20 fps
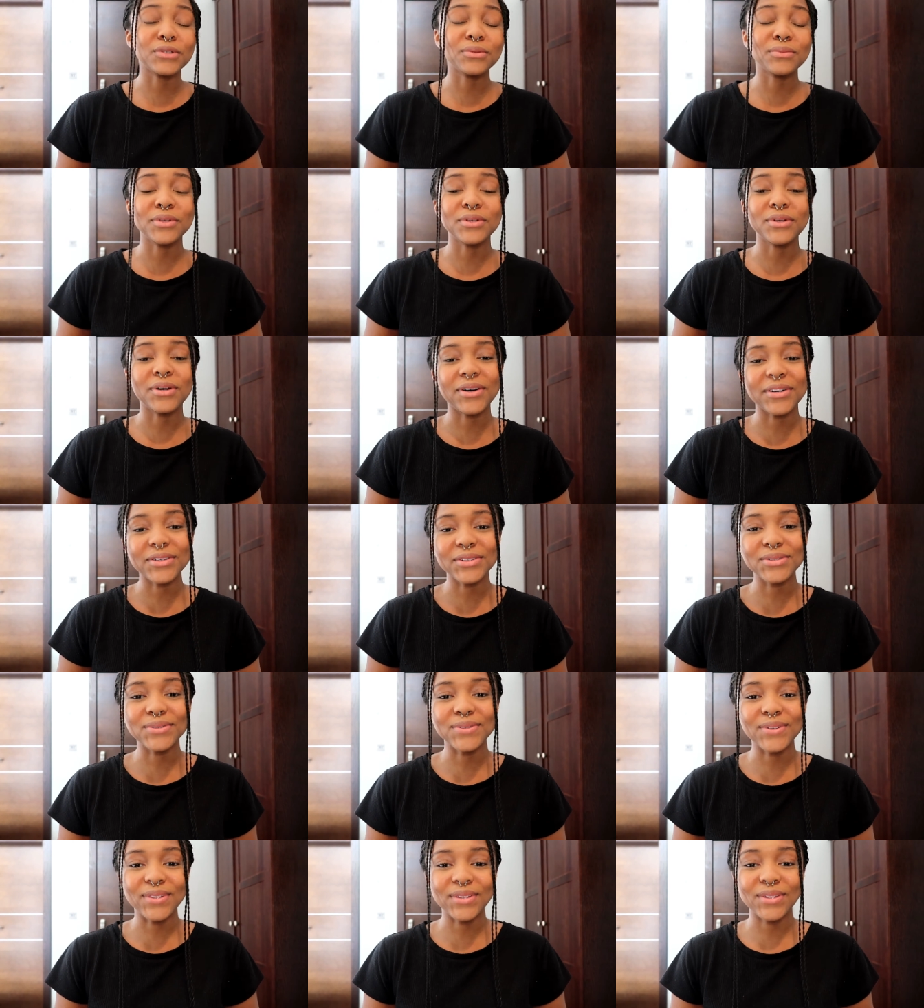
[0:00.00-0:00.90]
To be
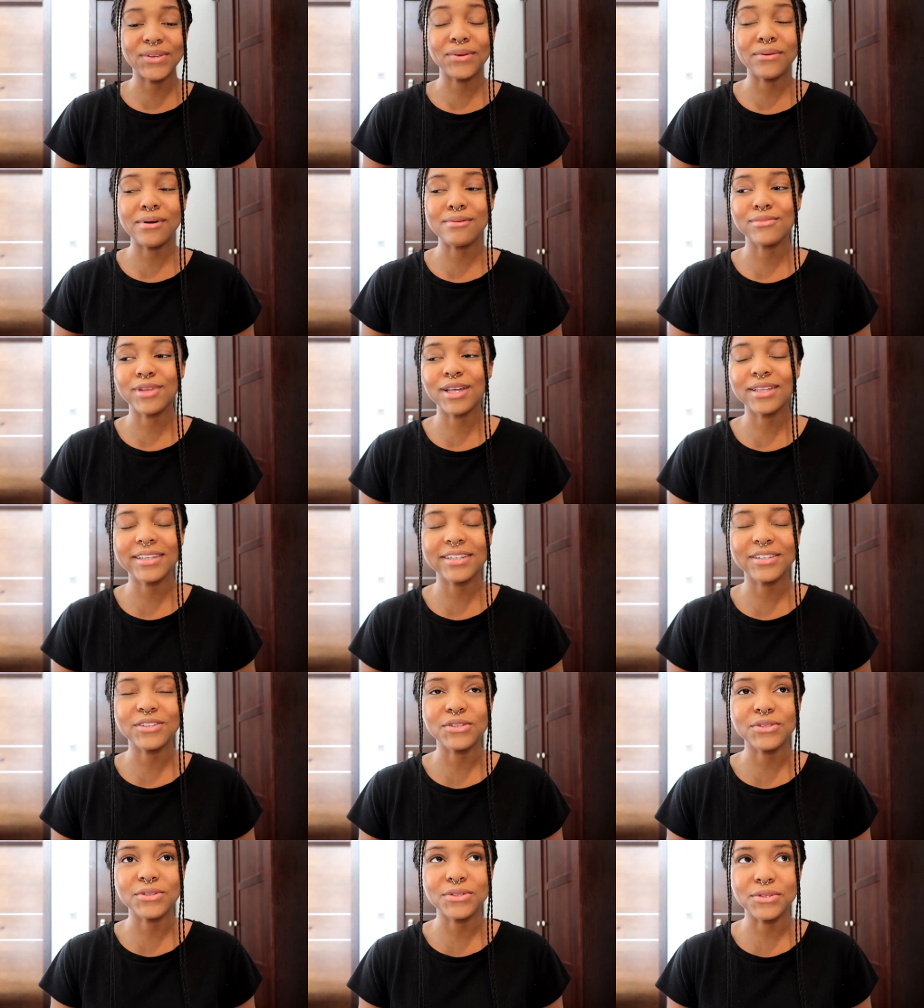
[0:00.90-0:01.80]
honest with you, I'm not
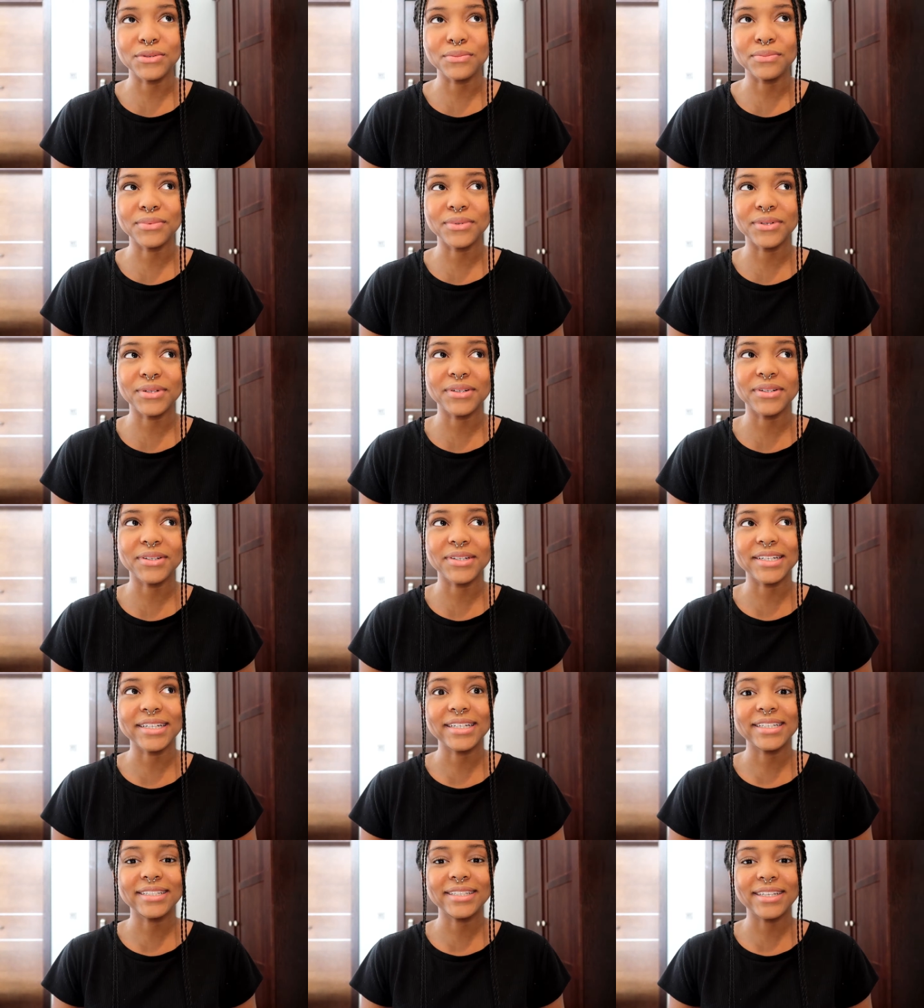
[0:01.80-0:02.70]
like a
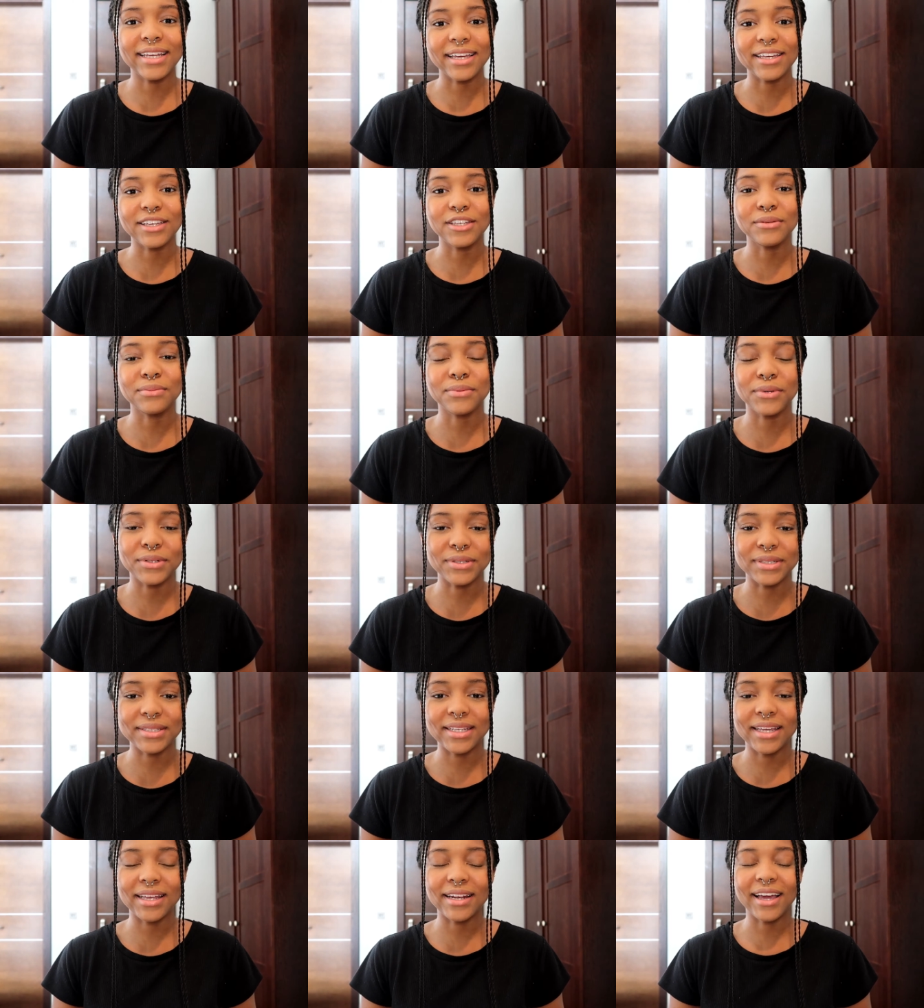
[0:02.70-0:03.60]
super techie
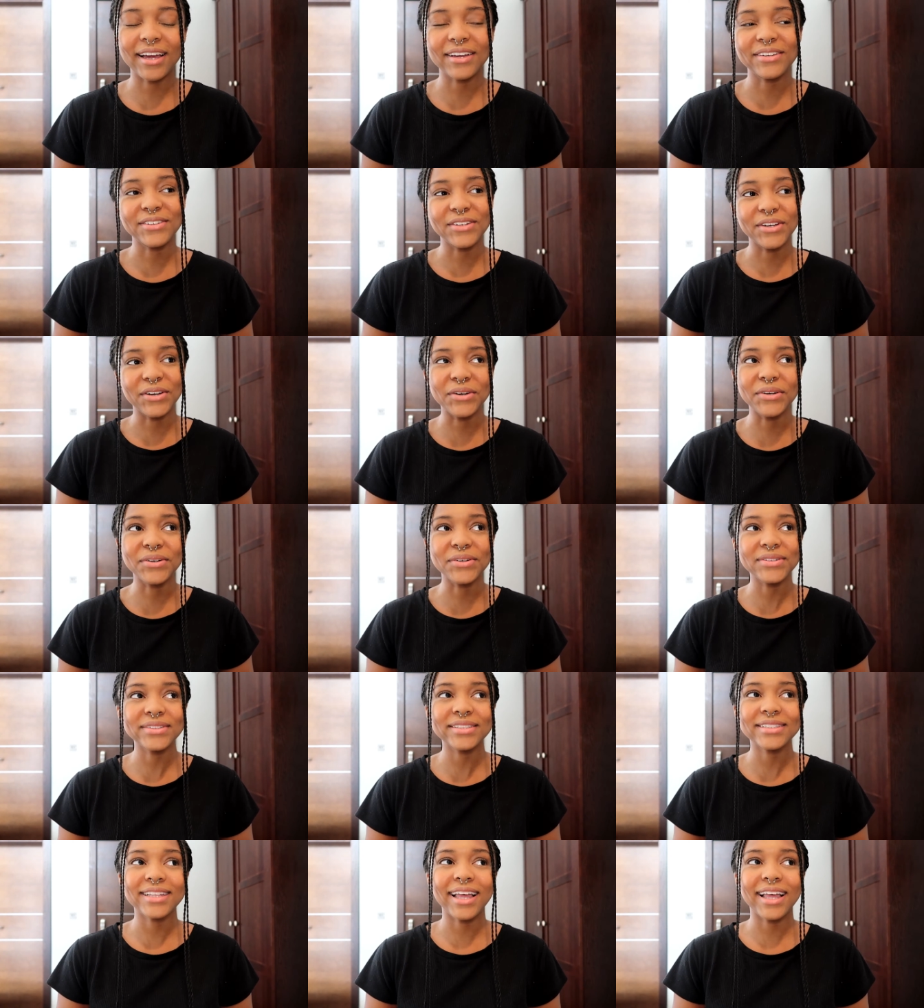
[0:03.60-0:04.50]
person. I know